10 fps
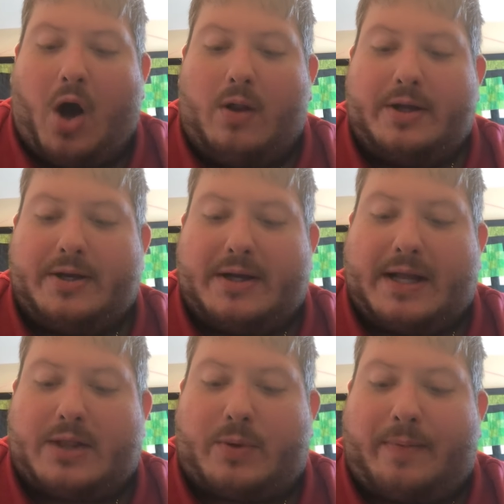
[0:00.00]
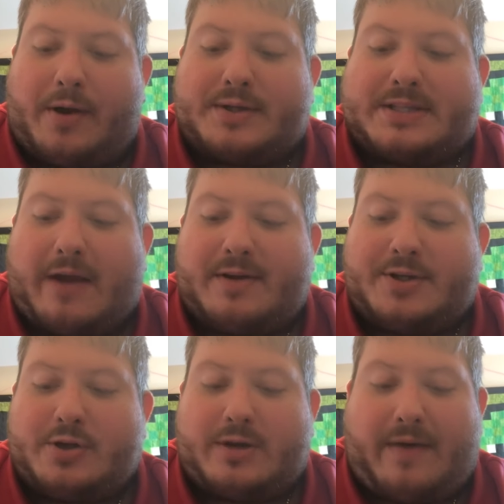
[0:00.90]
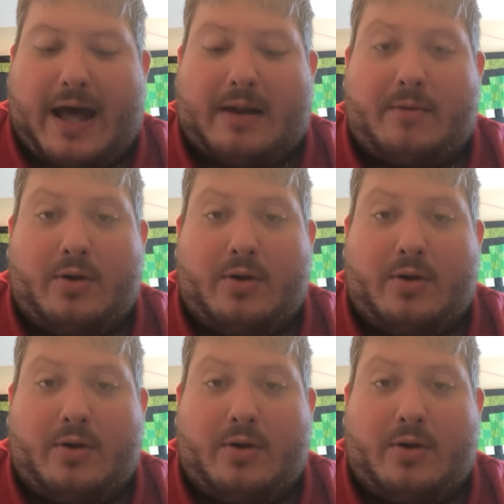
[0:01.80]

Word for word: Holy unity in three persons, save us, children of Adam,